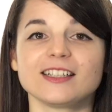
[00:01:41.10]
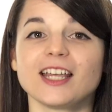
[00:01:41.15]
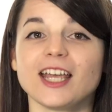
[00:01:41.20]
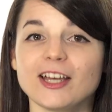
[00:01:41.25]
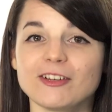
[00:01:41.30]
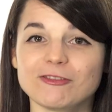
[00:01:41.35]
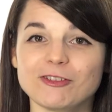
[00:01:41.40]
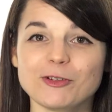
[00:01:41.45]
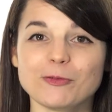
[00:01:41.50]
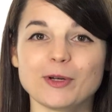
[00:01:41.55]

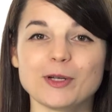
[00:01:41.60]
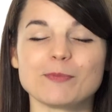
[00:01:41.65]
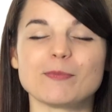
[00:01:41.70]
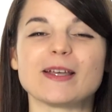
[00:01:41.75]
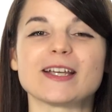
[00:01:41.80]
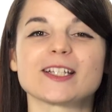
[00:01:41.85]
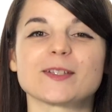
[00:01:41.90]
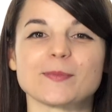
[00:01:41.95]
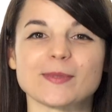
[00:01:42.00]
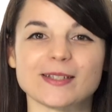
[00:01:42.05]
Everyone
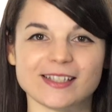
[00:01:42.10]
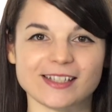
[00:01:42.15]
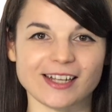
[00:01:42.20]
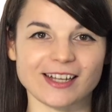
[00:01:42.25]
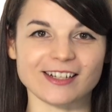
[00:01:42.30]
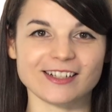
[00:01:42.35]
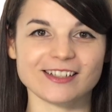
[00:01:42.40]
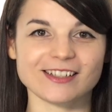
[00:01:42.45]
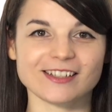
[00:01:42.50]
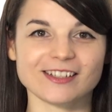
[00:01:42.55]
makes
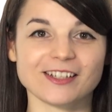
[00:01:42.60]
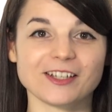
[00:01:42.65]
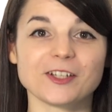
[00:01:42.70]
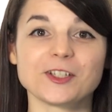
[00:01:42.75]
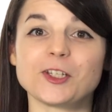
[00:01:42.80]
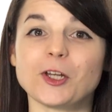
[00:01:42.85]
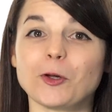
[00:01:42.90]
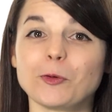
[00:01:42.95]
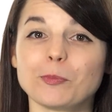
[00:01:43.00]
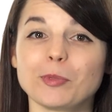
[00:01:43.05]
mistakes.
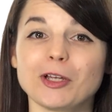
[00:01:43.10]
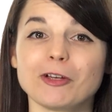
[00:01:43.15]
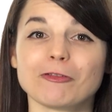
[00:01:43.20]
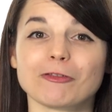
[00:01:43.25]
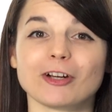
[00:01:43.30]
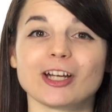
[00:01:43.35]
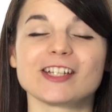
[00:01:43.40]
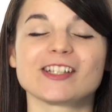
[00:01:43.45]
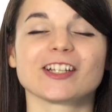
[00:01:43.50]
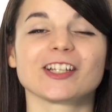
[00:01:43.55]
Don't be
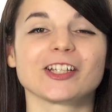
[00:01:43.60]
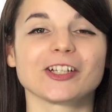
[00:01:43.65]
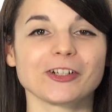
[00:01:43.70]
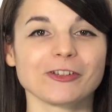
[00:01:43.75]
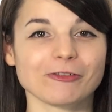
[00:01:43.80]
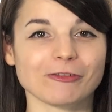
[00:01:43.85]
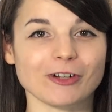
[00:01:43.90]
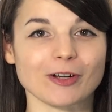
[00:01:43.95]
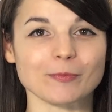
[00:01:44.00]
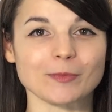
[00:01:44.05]
afraid to
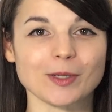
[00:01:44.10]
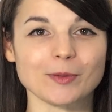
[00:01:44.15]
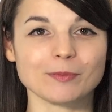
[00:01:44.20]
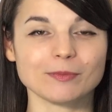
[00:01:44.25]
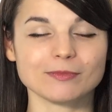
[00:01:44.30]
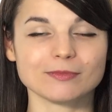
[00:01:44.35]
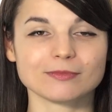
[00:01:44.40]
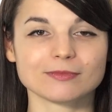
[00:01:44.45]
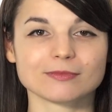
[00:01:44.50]
learn from them.